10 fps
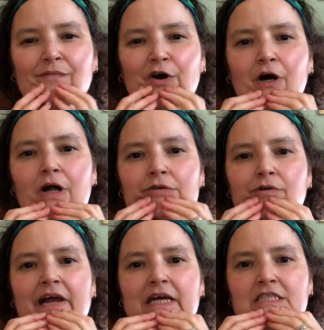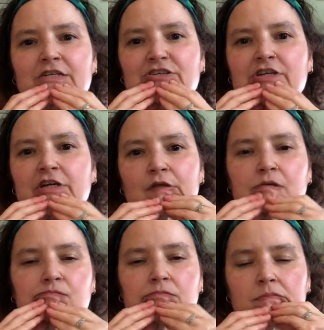All the way up to your
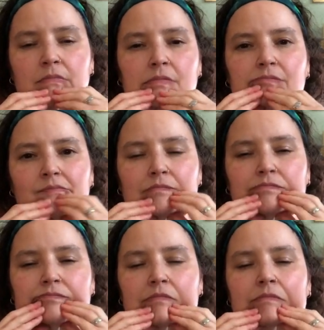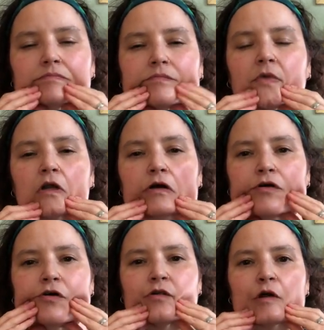chin. And then
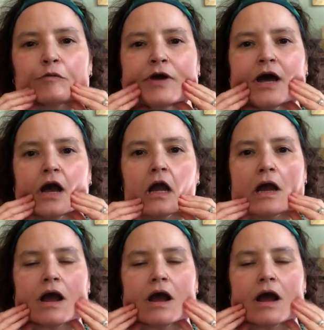all the way back.